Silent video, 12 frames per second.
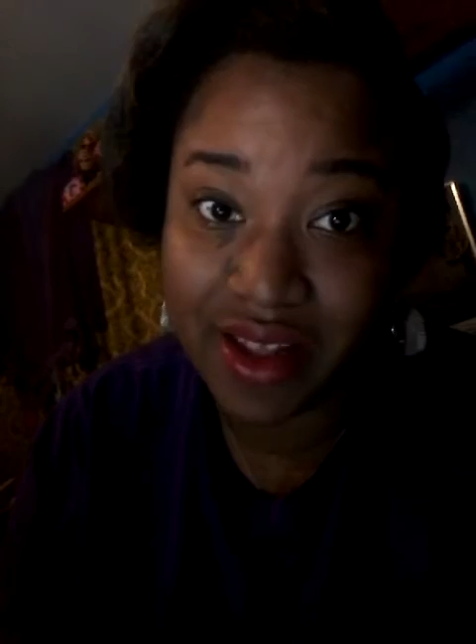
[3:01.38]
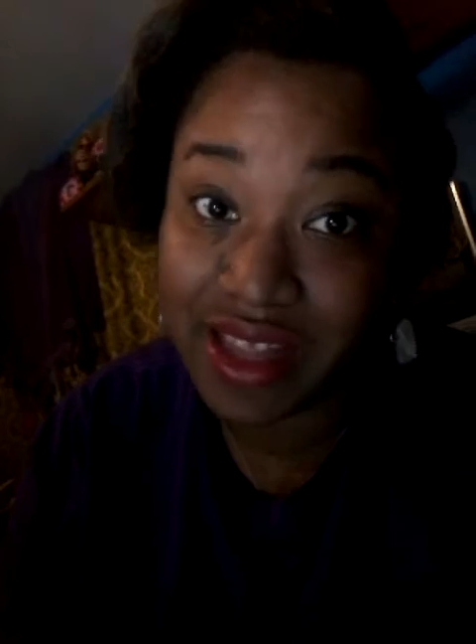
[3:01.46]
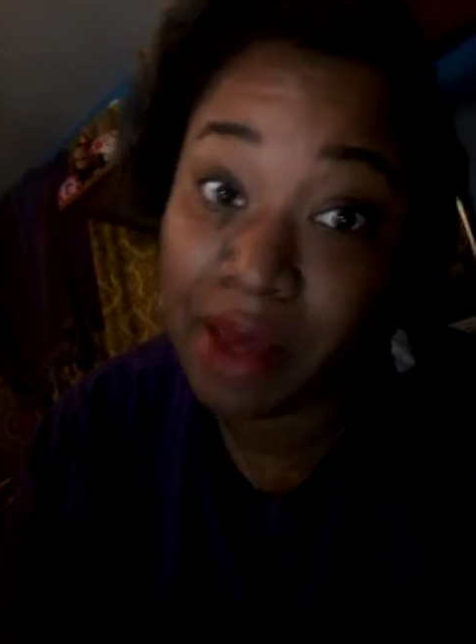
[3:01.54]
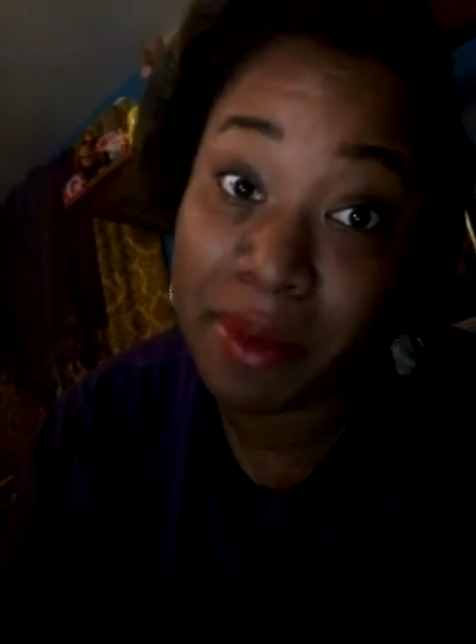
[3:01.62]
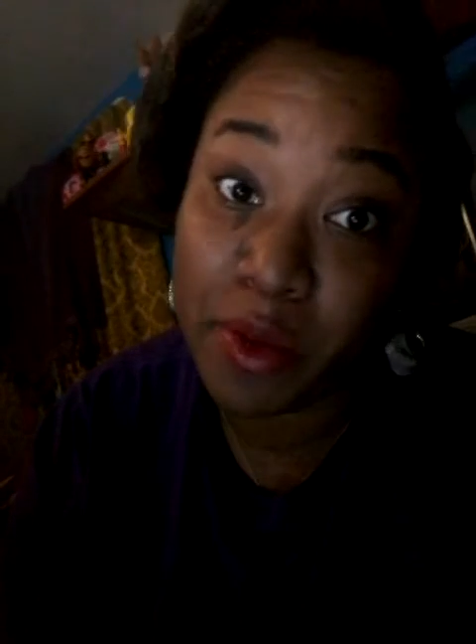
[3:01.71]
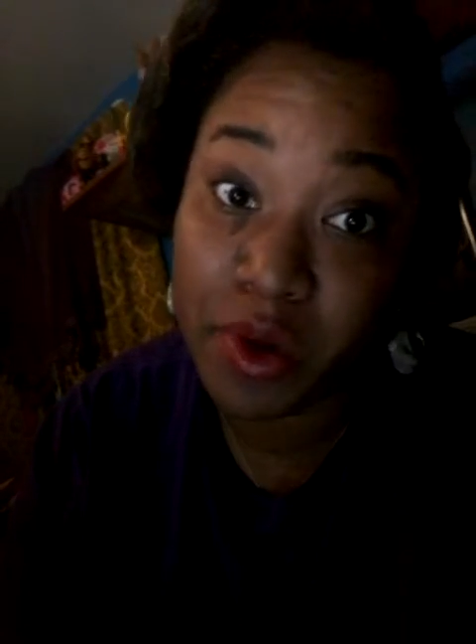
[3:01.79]

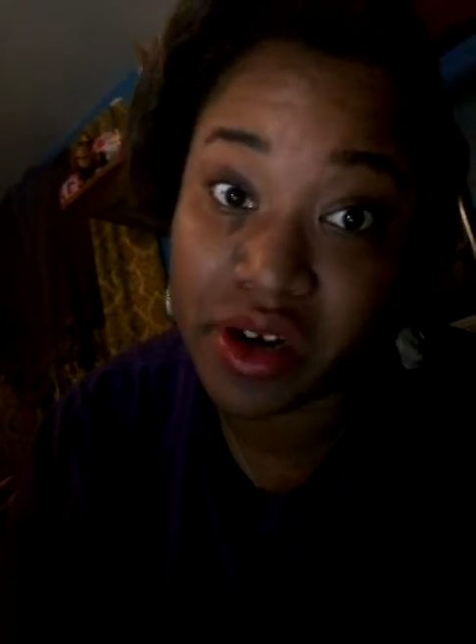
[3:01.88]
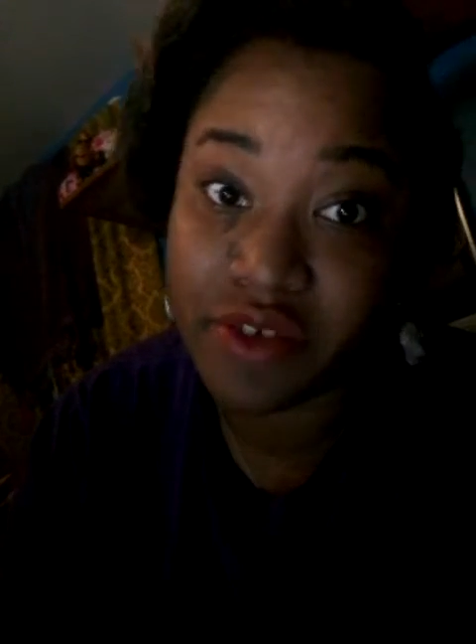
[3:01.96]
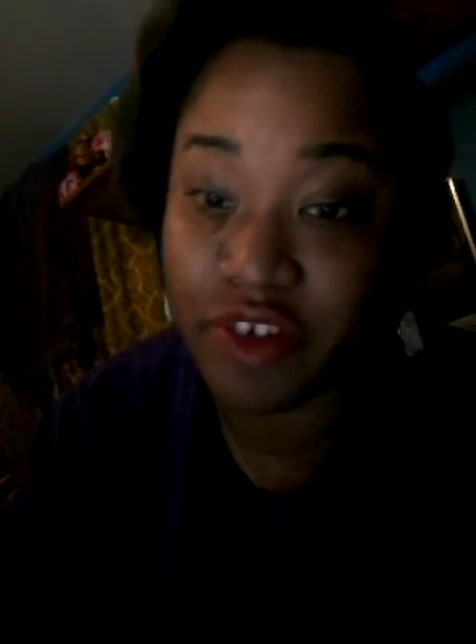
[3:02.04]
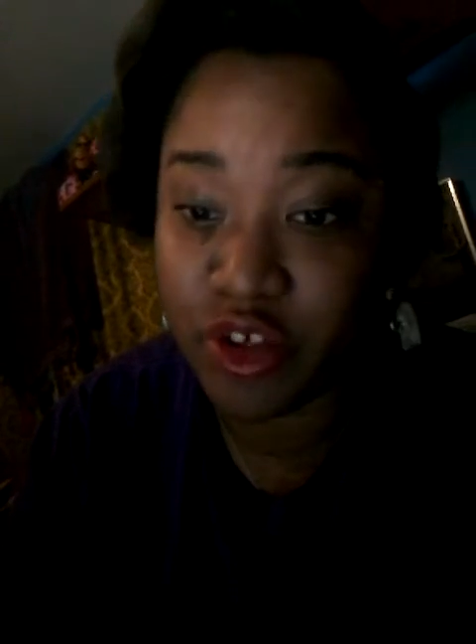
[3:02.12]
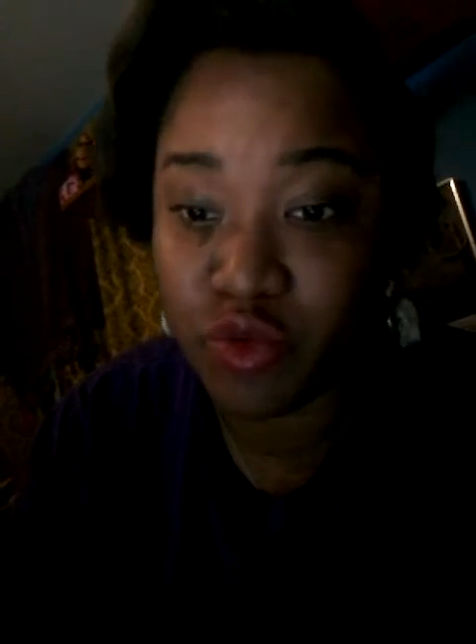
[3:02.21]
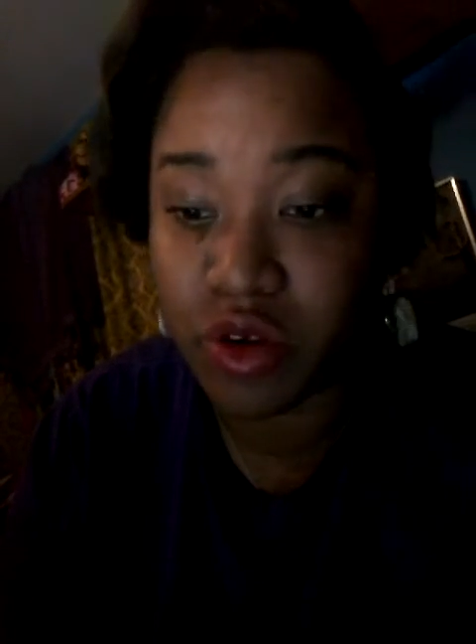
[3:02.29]
That might work.
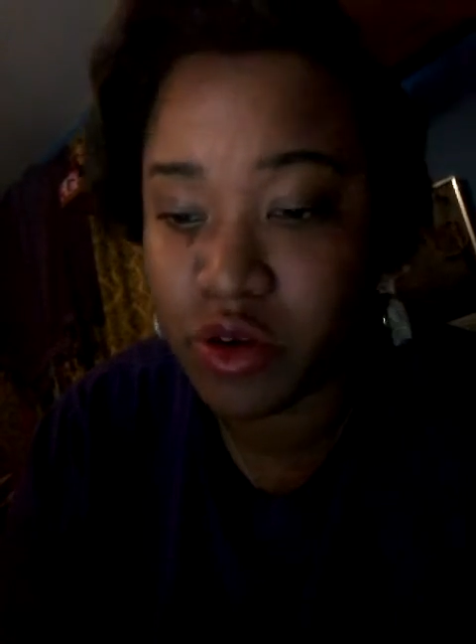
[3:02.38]
Freshwater